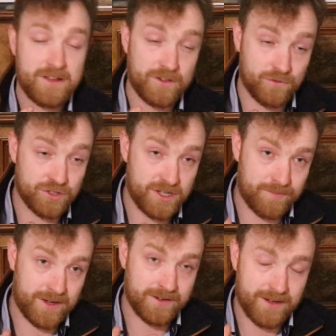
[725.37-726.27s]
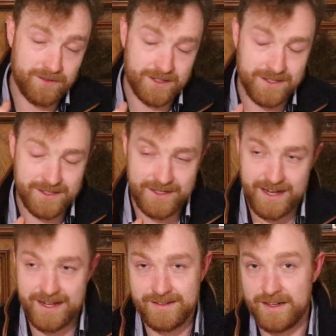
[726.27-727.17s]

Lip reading: They don't ship outside the States,